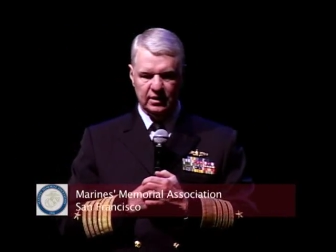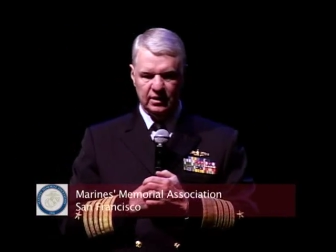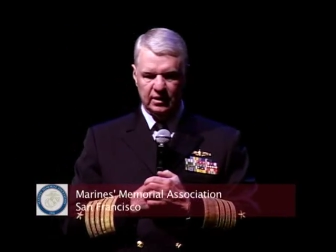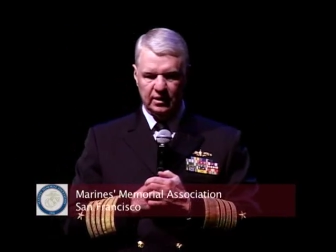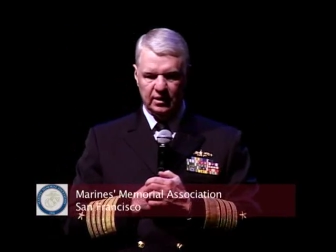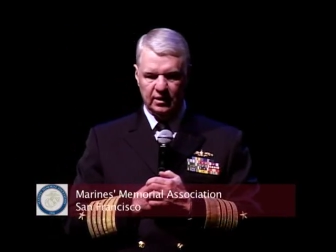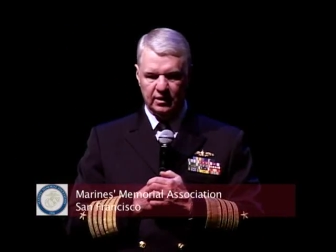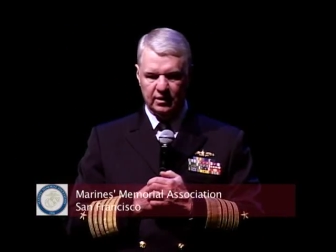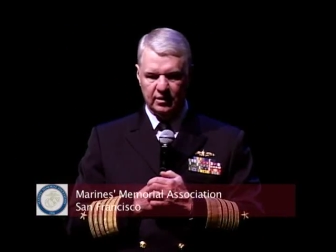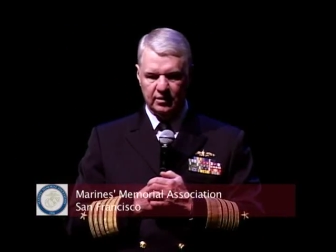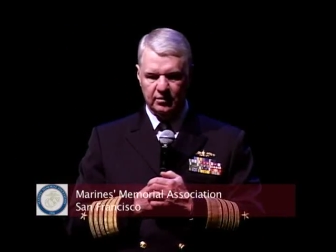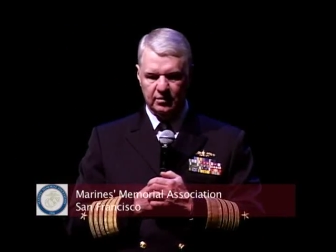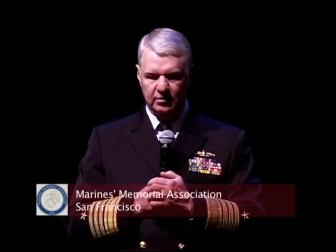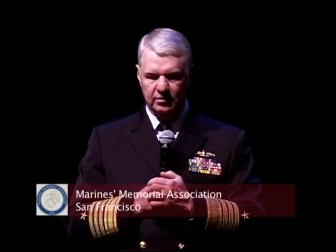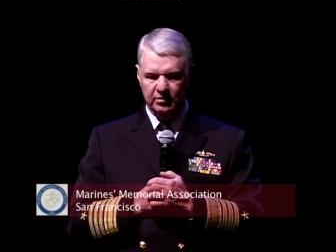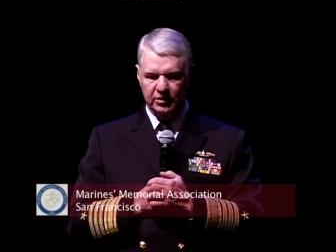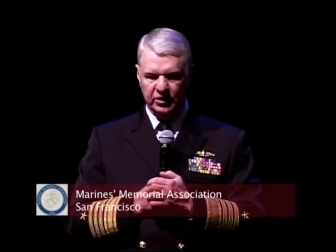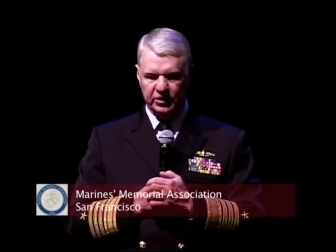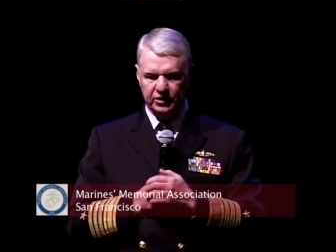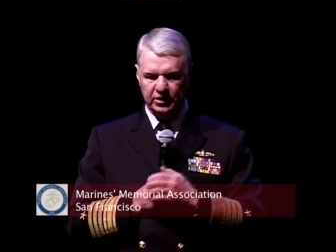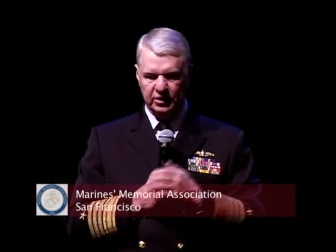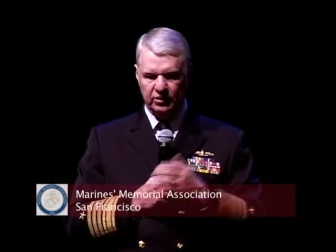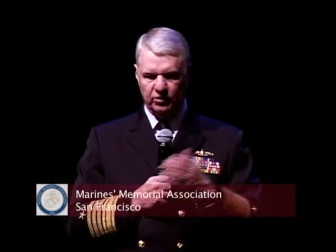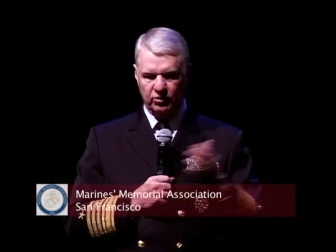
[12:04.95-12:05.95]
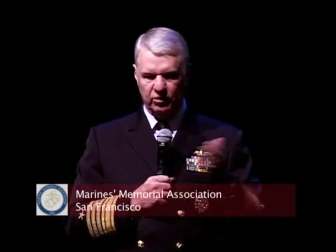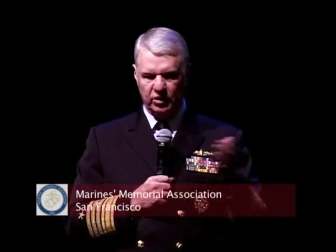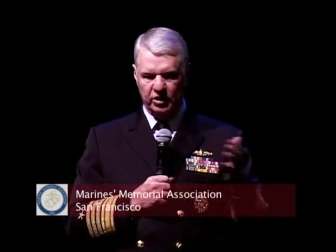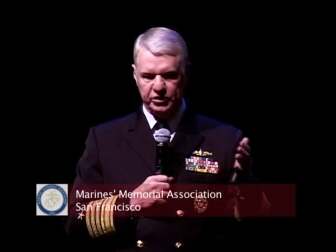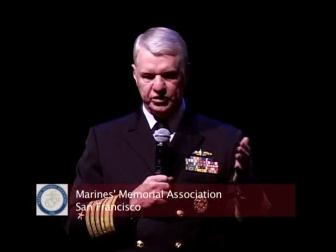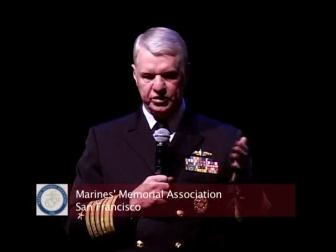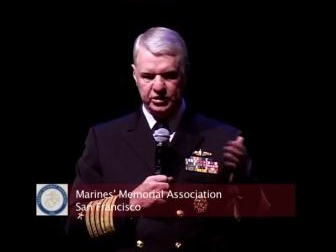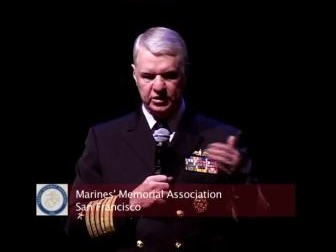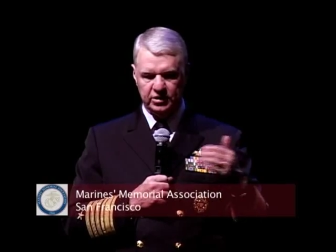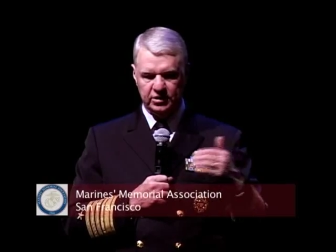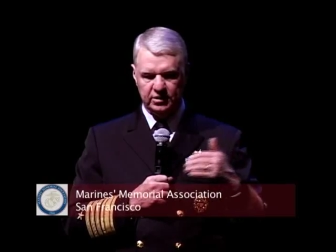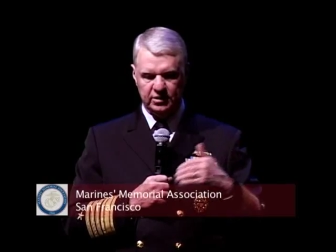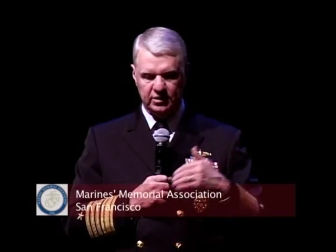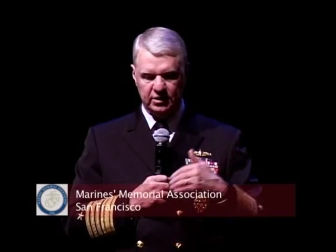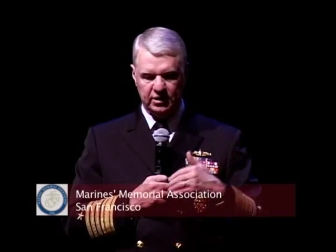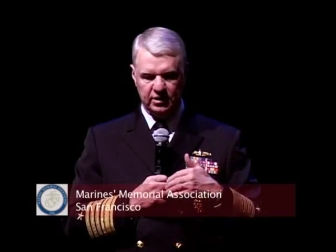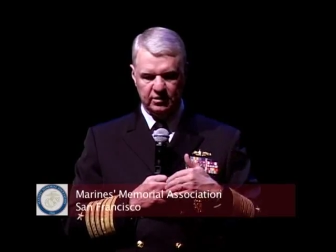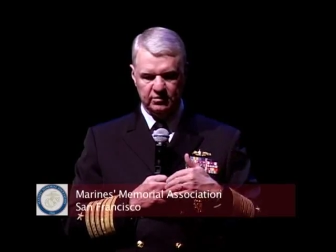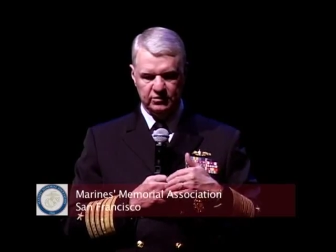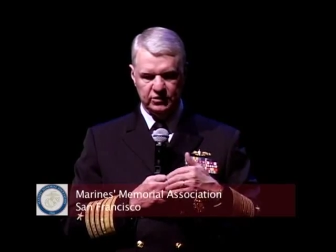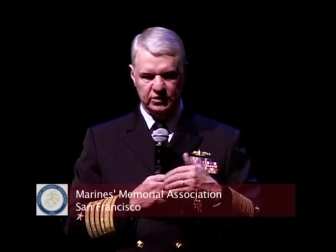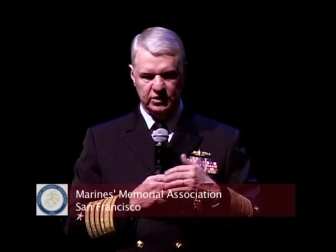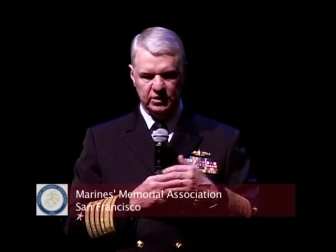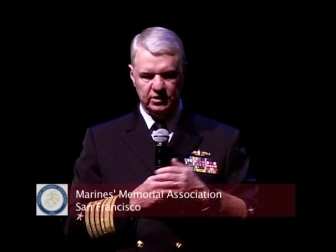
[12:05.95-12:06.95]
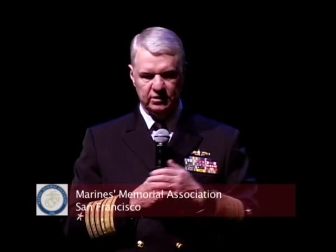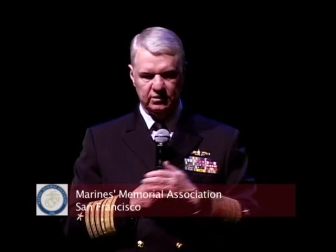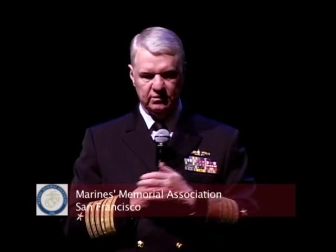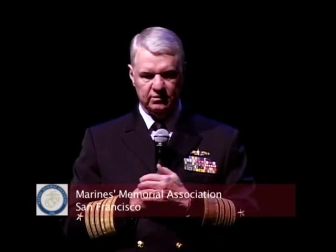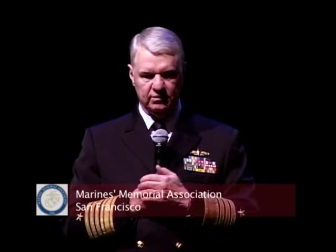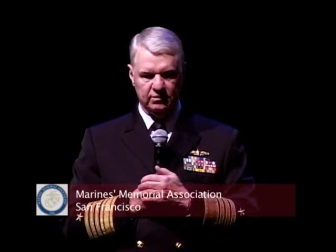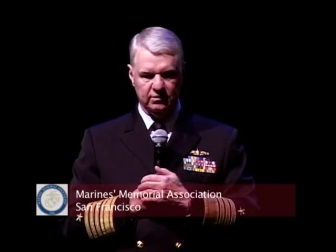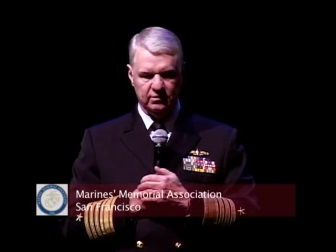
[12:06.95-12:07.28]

But then Russia comes in.